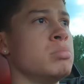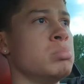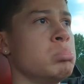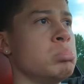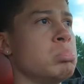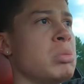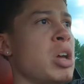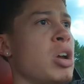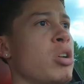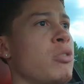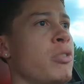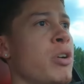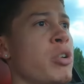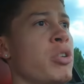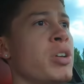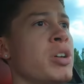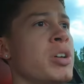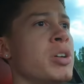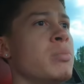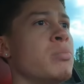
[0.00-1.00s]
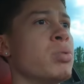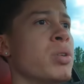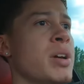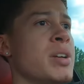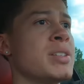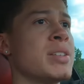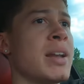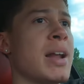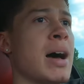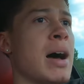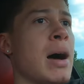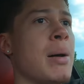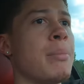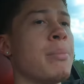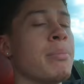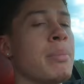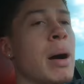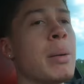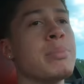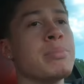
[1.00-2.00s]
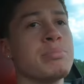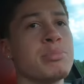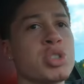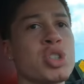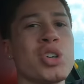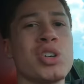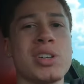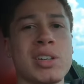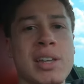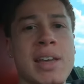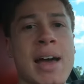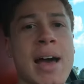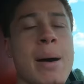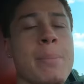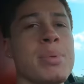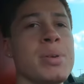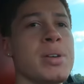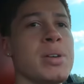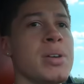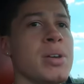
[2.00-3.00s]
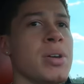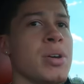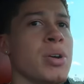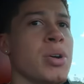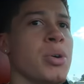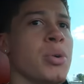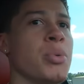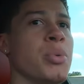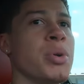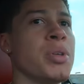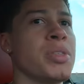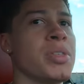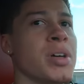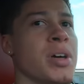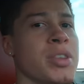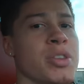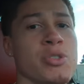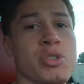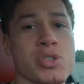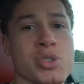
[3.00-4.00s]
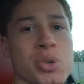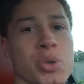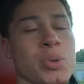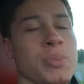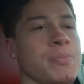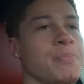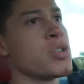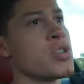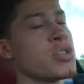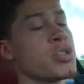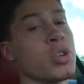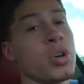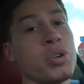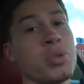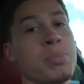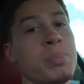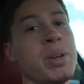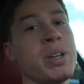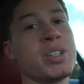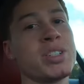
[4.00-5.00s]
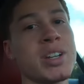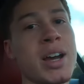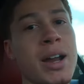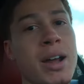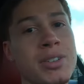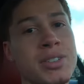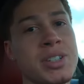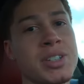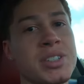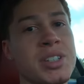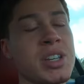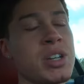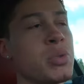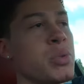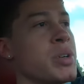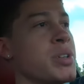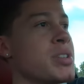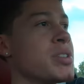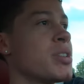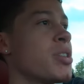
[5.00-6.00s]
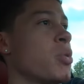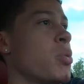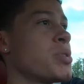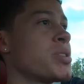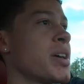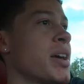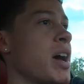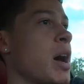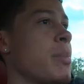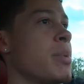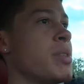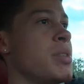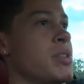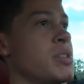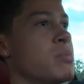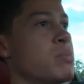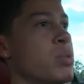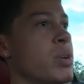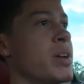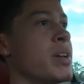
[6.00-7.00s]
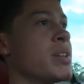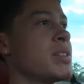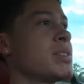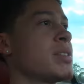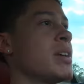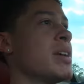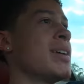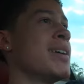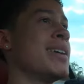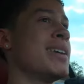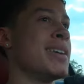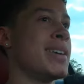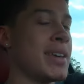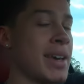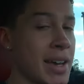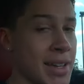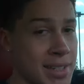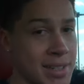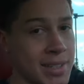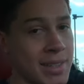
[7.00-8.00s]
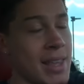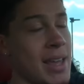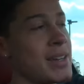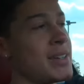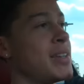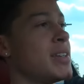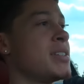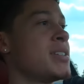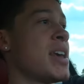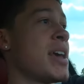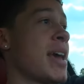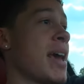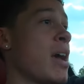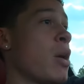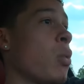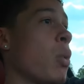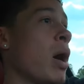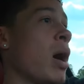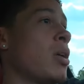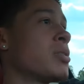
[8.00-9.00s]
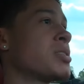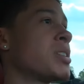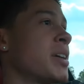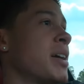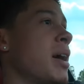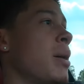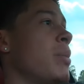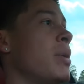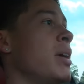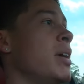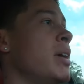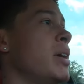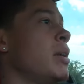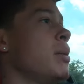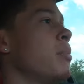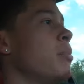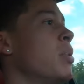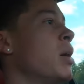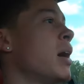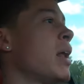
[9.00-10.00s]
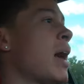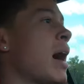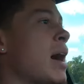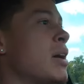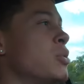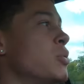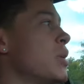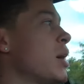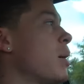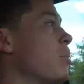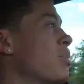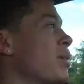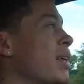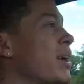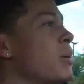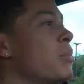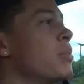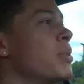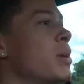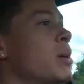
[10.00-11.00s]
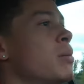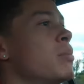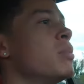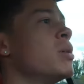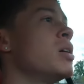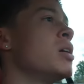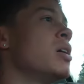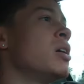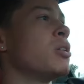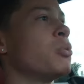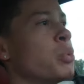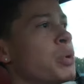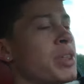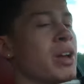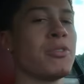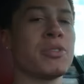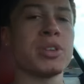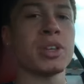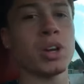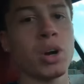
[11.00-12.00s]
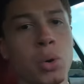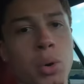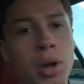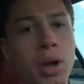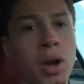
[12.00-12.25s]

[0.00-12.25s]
very good brakes, and I'm certainly happy with the result. So a big shout out to Cquence. They're the ones that got me these brakes. Yes, they did take a while to come in, but I do not blame them. With everything going